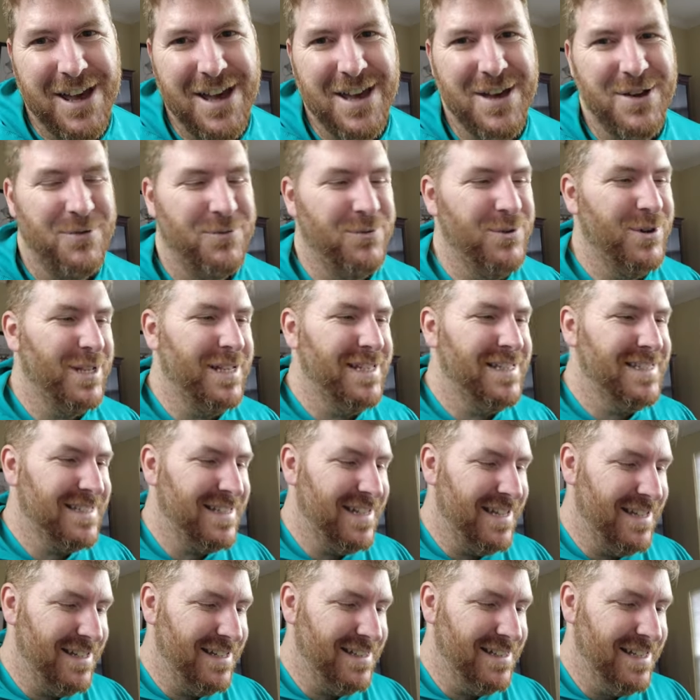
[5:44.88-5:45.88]
Rookie
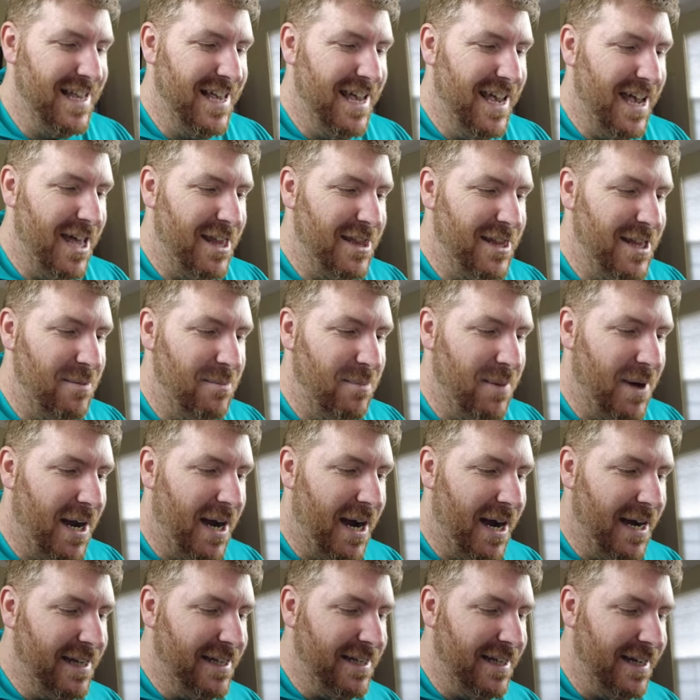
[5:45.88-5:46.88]
Stallions. And then
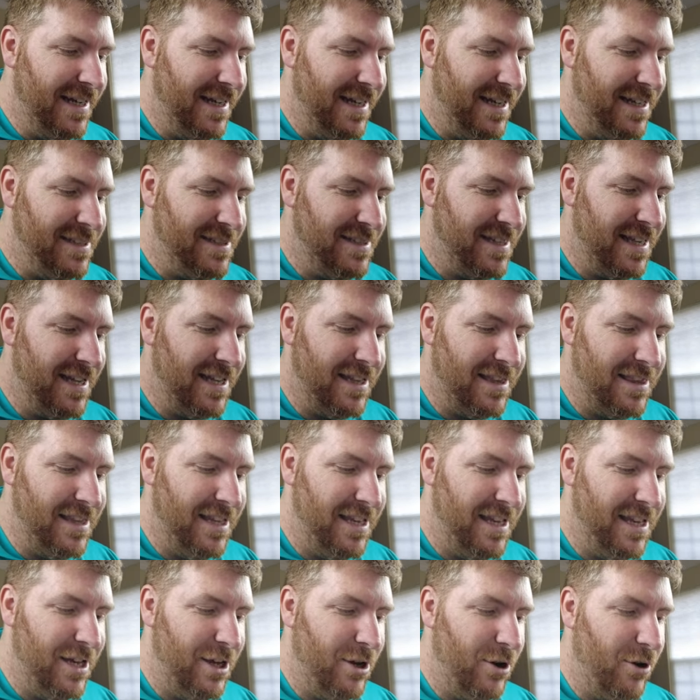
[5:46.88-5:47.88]
behind it is like
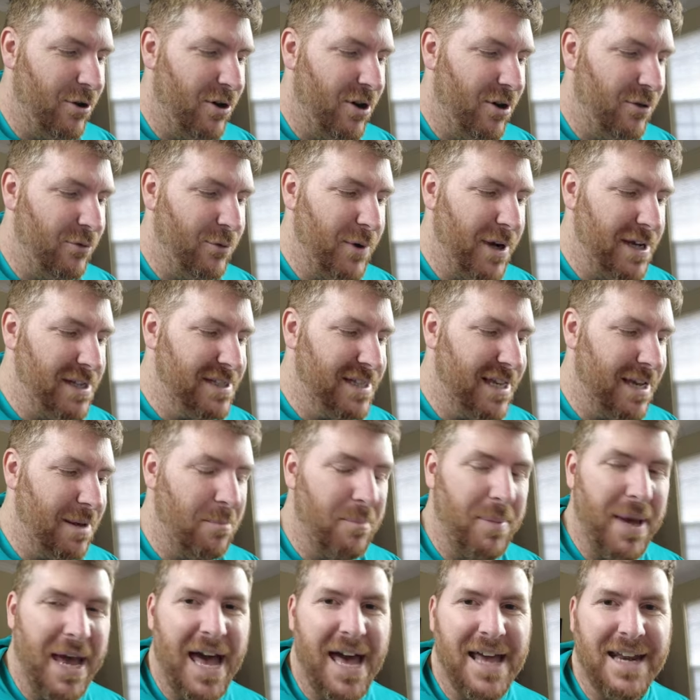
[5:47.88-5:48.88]
the
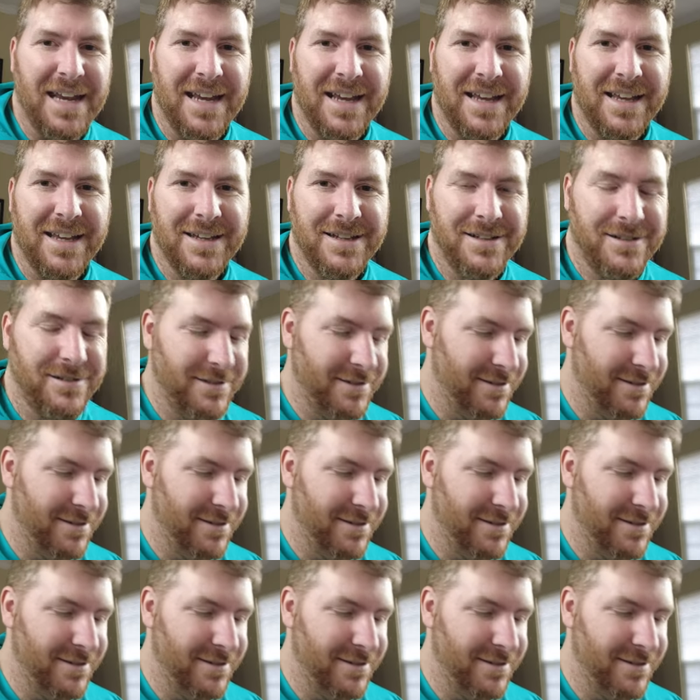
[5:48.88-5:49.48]
racing paddock.